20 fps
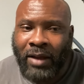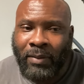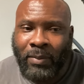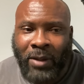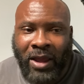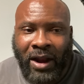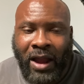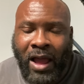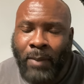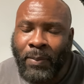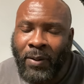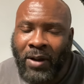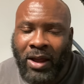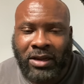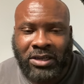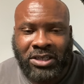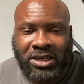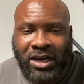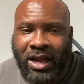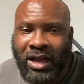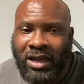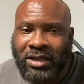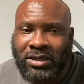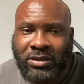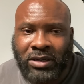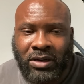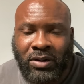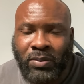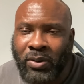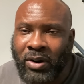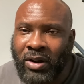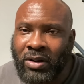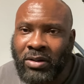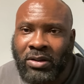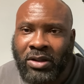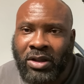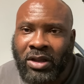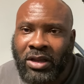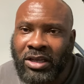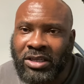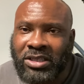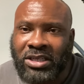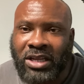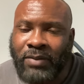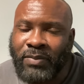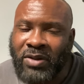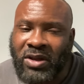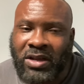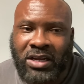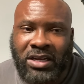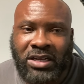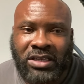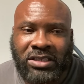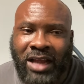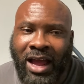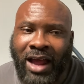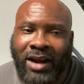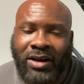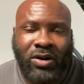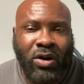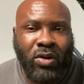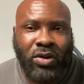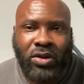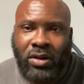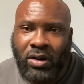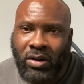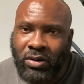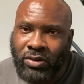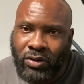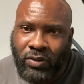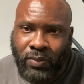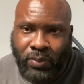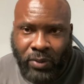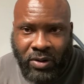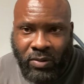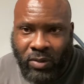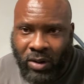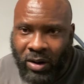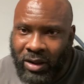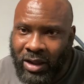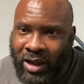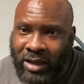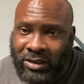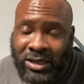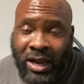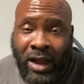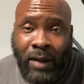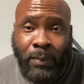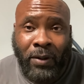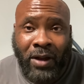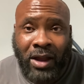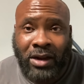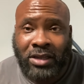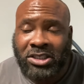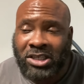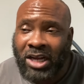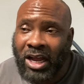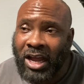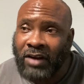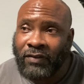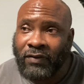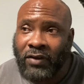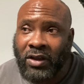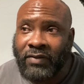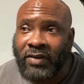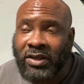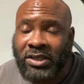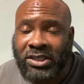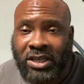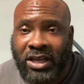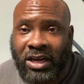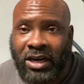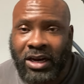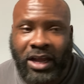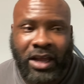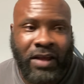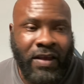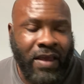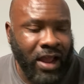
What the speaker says: I apologize, little bro. He said, because I know you don't do pre-workouts. I apologize for even sending that.